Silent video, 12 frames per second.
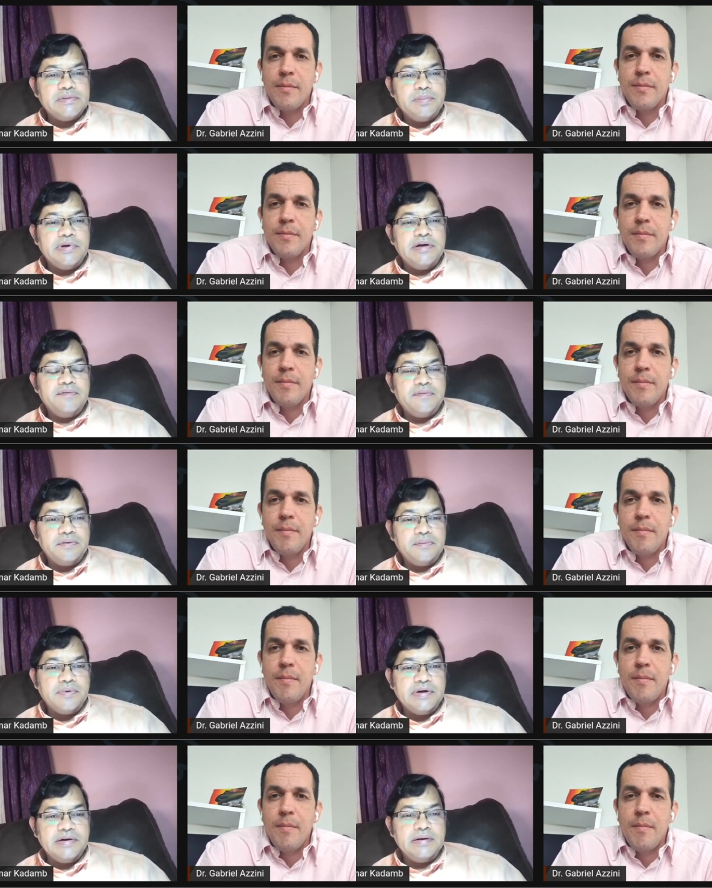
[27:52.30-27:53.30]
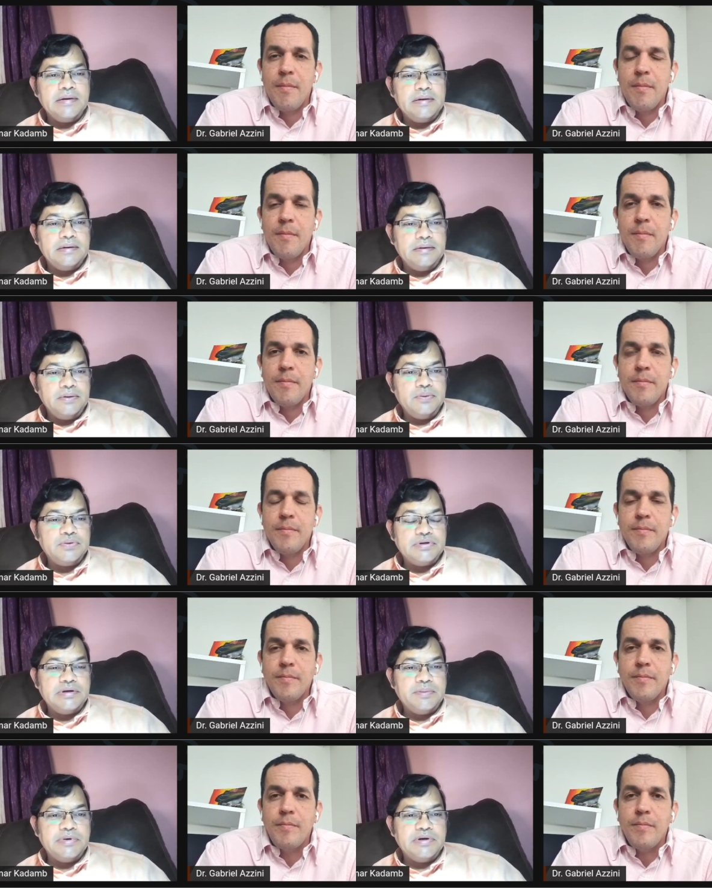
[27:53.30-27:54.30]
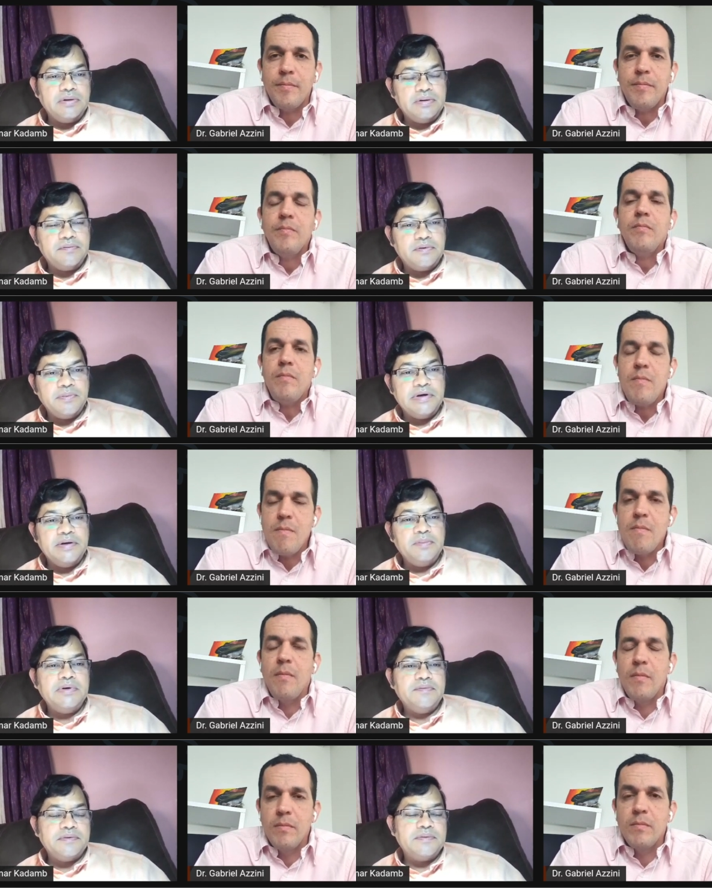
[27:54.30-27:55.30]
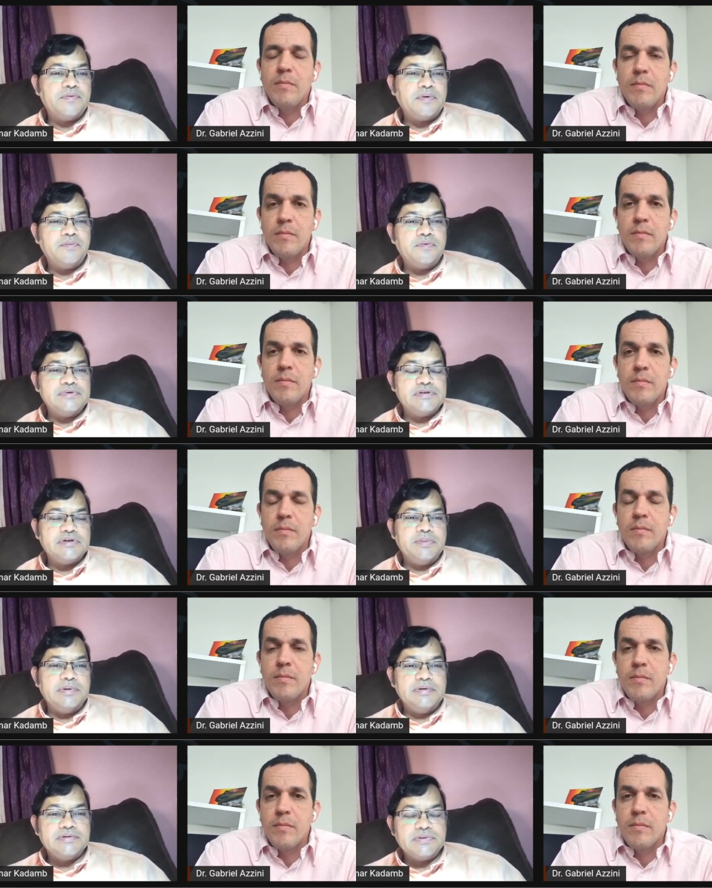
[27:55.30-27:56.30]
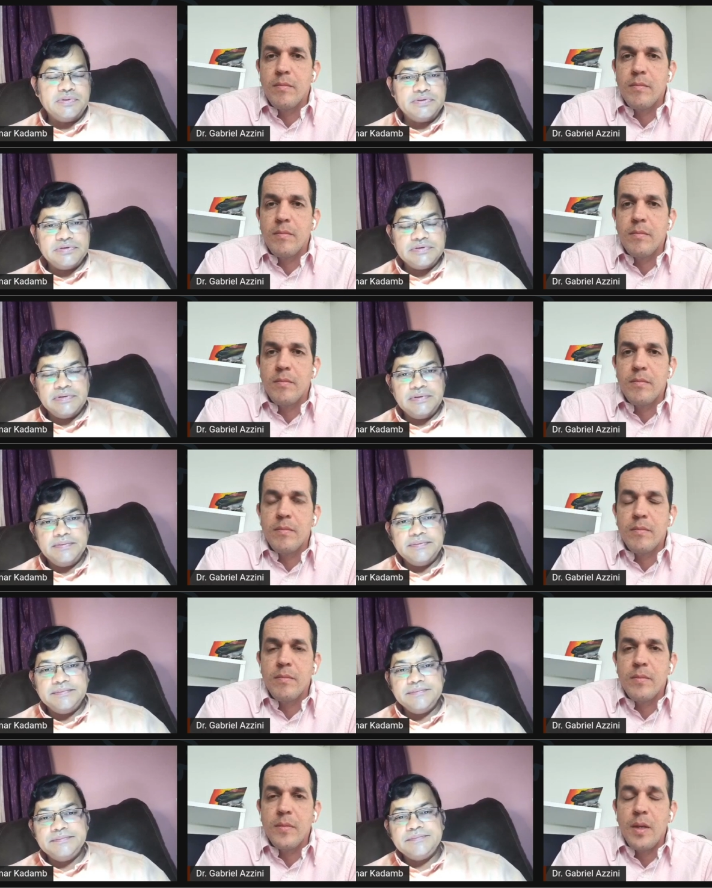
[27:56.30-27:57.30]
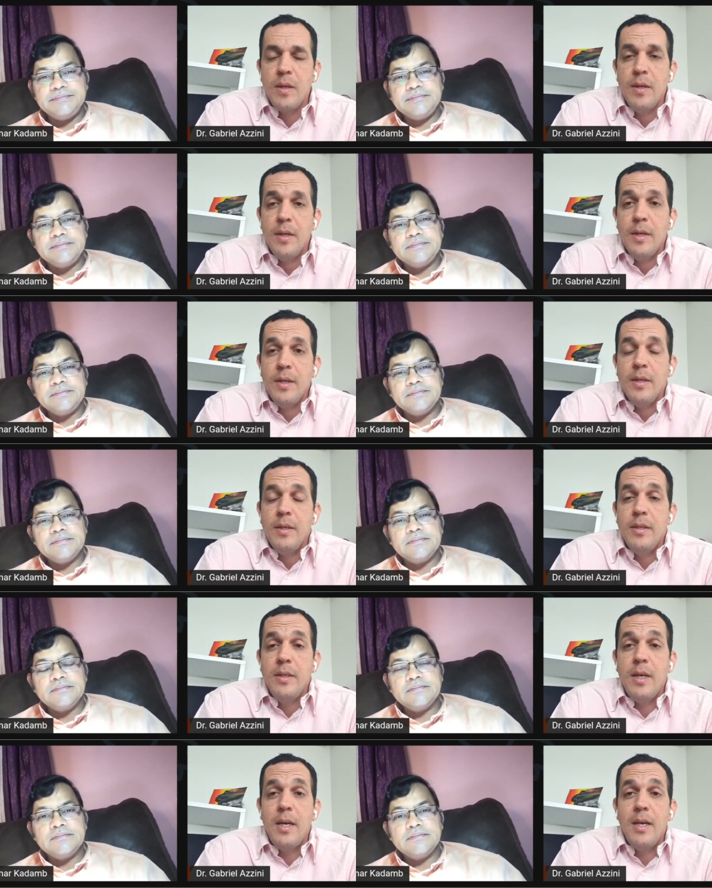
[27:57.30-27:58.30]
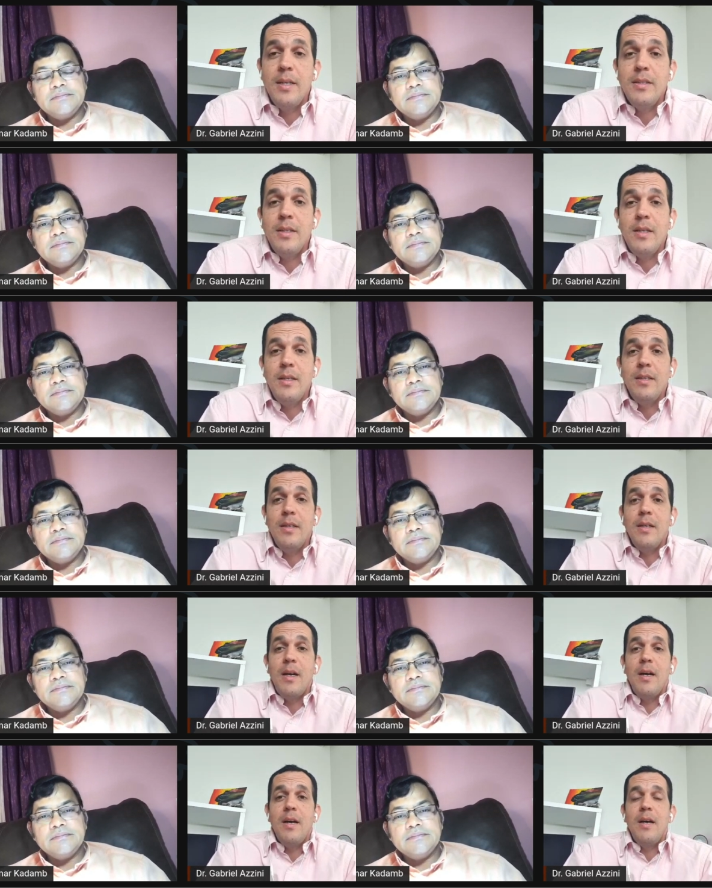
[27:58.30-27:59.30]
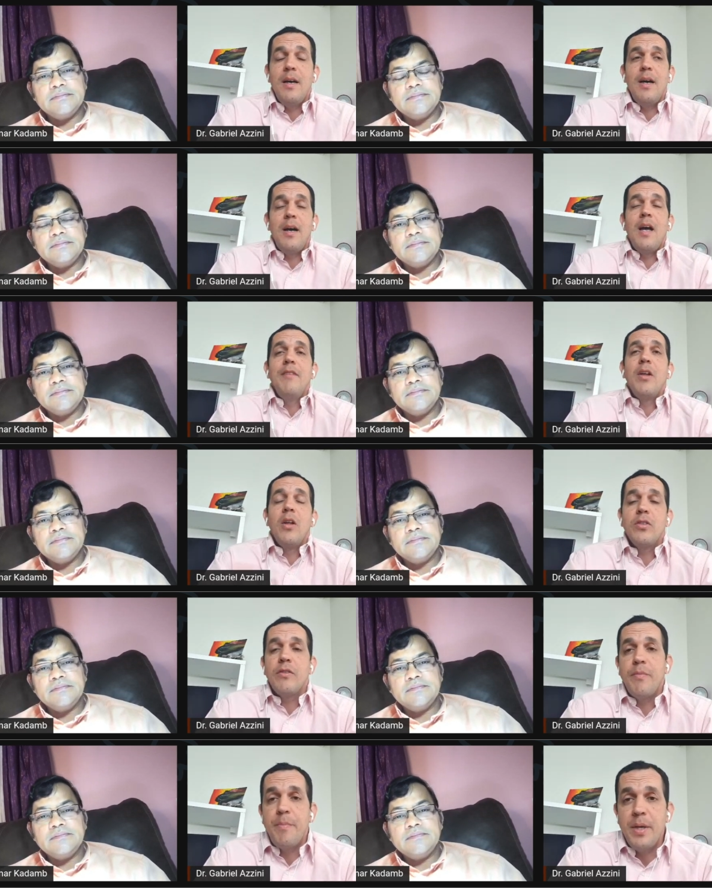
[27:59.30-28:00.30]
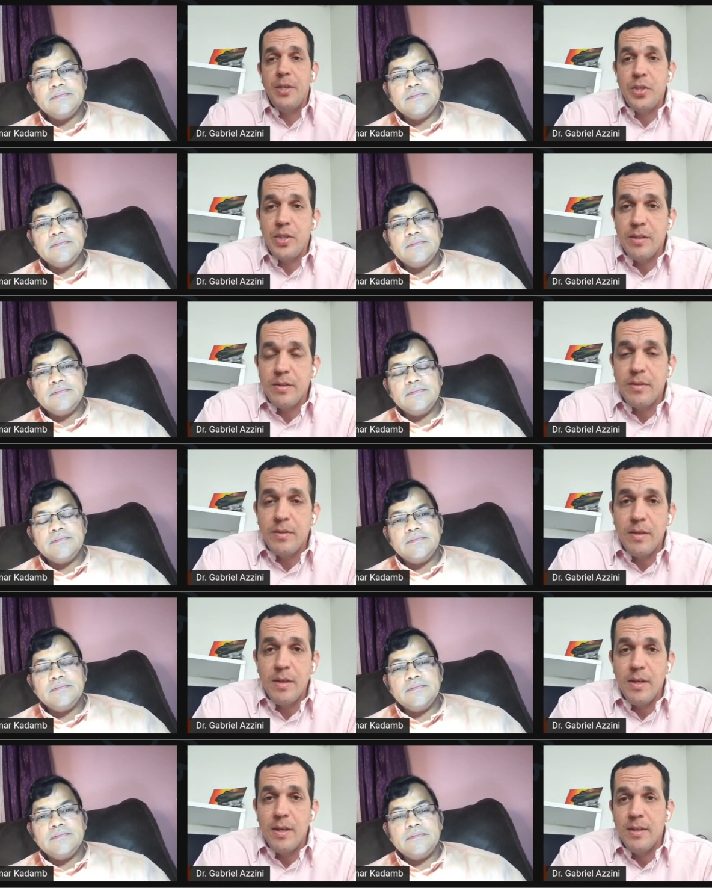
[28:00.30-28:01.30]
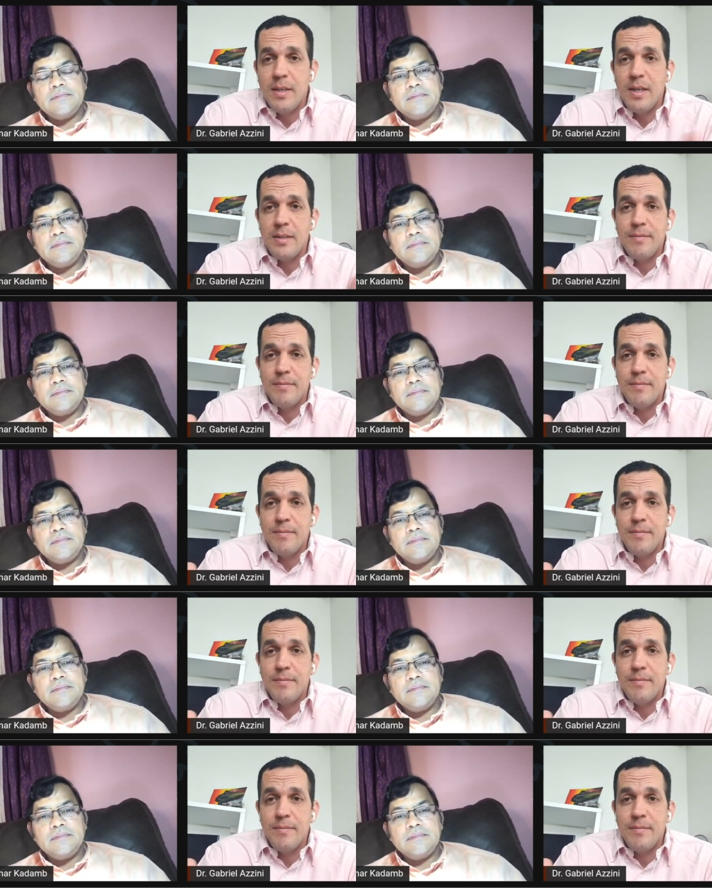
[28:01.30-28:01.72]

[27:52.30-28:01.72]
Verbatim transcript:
Speaker 1: the benefit of getting nutrient but not from animal but from vegetable source
Speaker 2: yeah, yeah. i have a lot of patients uh, that